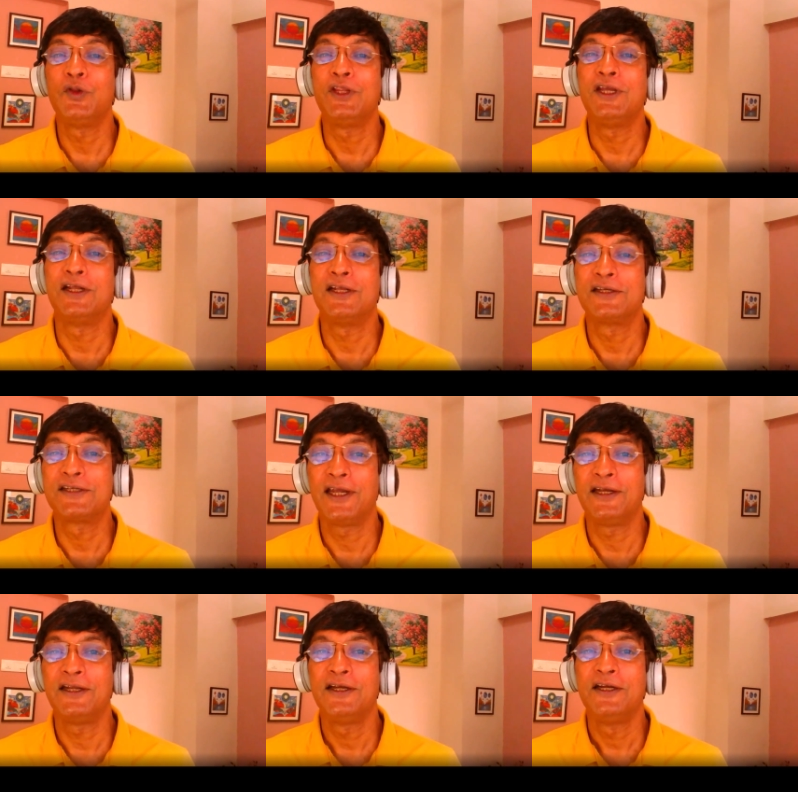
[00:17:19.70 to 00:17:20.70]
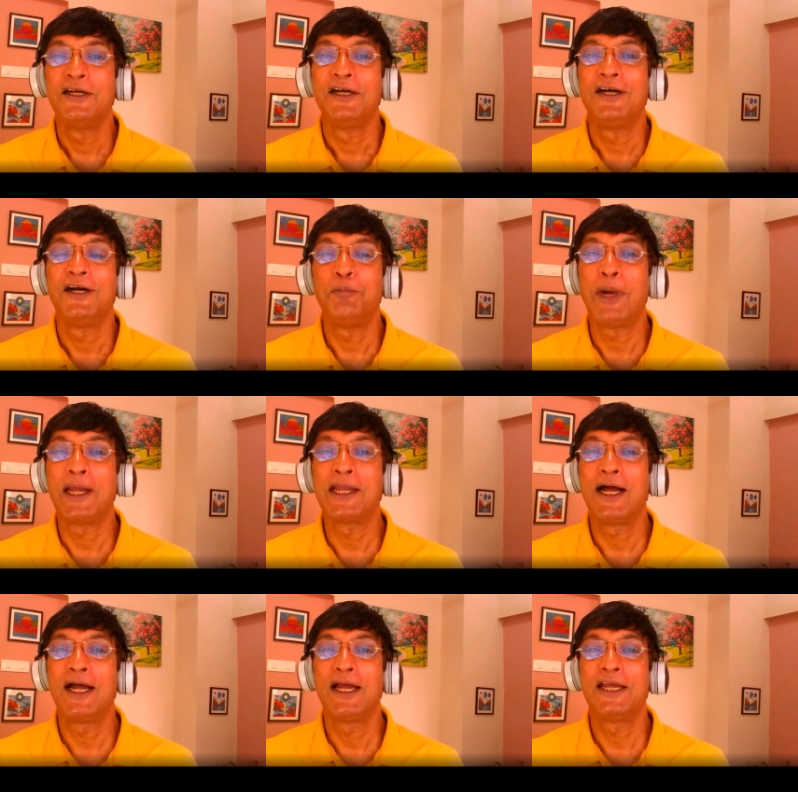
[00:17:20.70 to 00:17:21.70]
on the other side. Bye,
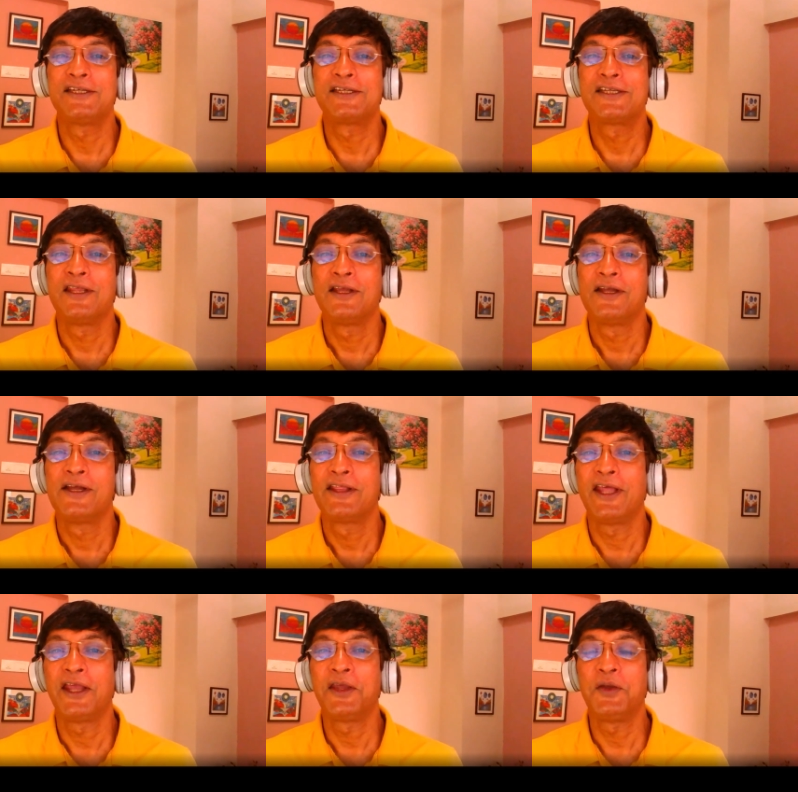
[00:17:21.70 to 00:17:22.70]
guys. Thank